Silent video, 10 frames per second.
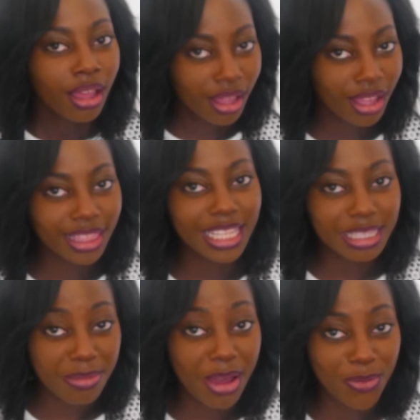Ah,
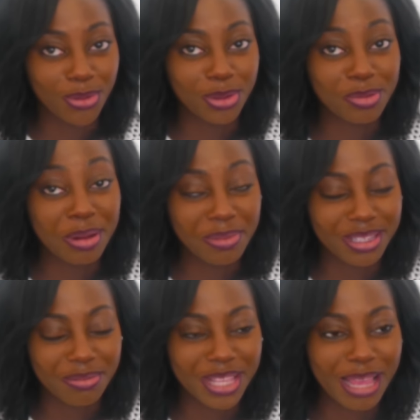that's a mouthful to remember
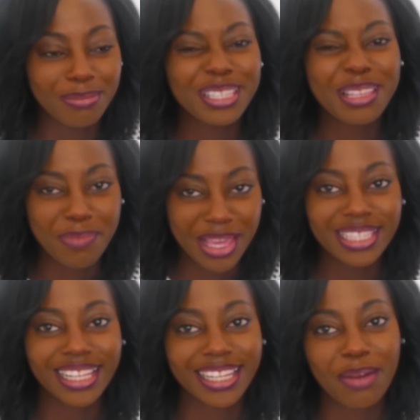sometimes. So
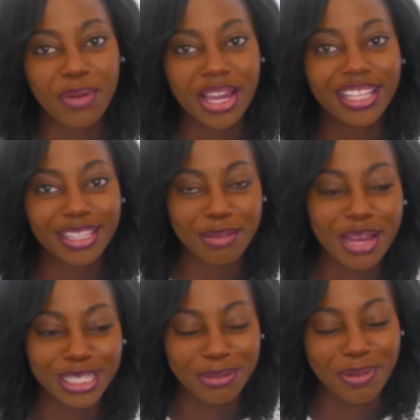basically I work in the
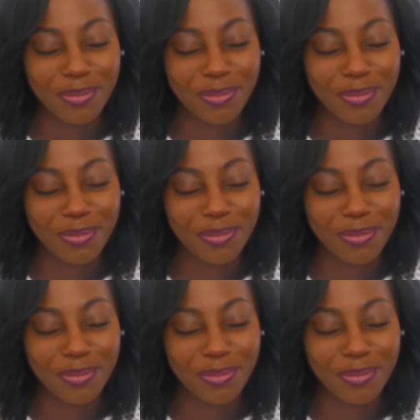commercial